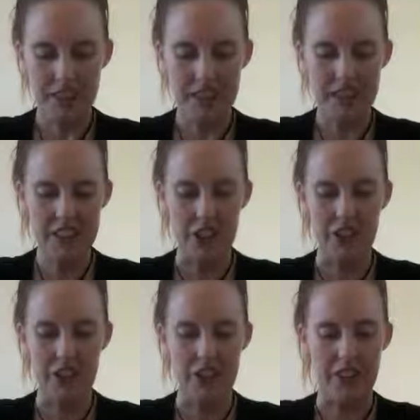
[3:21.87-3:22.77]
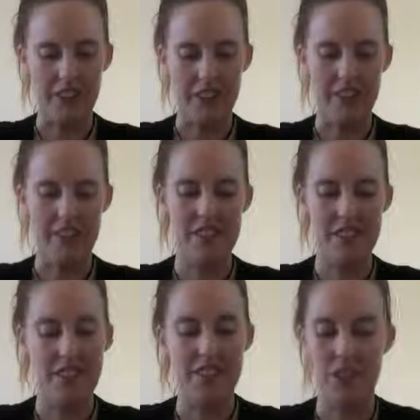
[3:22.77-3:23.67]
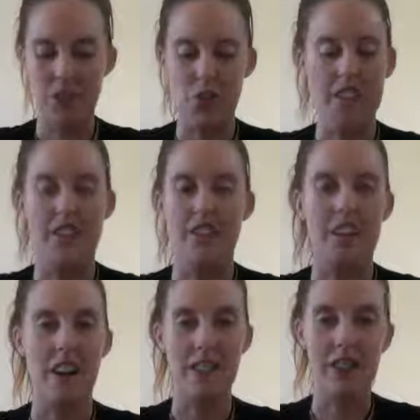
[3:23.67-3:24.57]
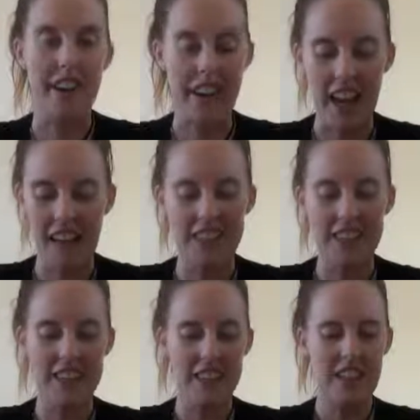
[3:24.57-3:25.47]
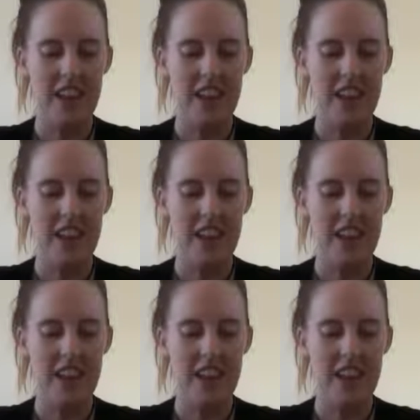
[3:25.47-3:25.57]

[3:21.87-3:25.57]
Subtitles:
So just their stories are very candid.